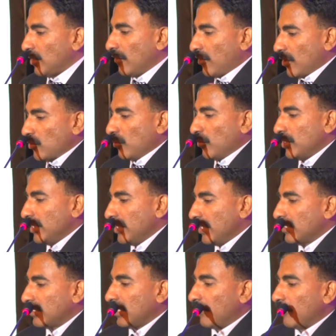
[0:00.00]
So of course,
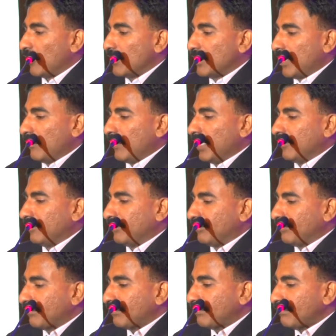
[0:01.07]
homogeneous. I'm going to skip that.
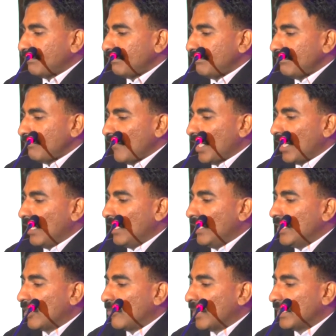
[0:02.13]

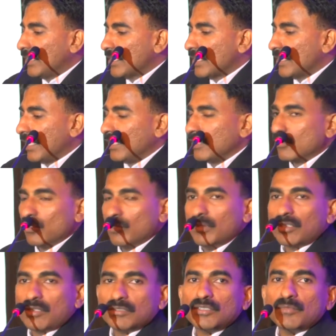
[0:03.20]
Early commoditization and
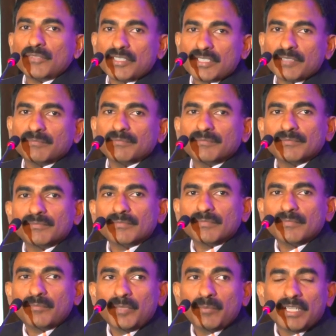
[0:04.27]
global consumerism.
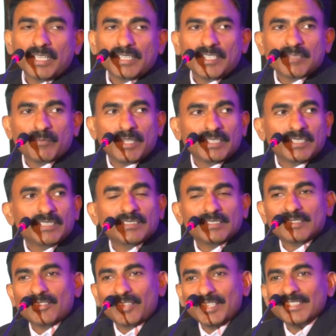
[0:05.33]
People are getting smarter,
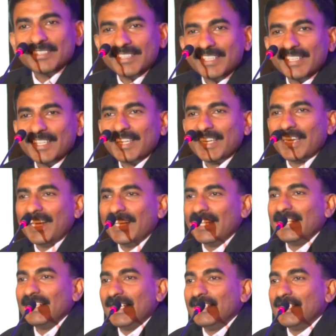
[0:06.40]
right?
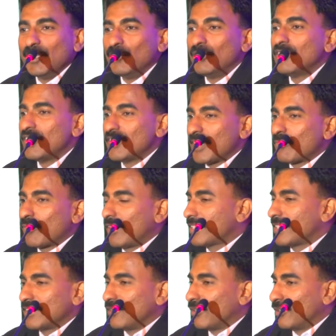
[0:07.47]
And they will reject
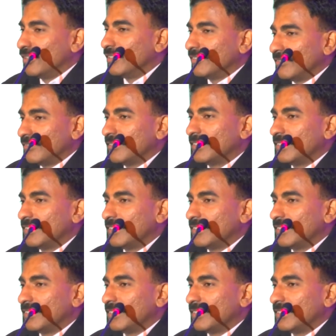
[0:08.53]
products that's not good.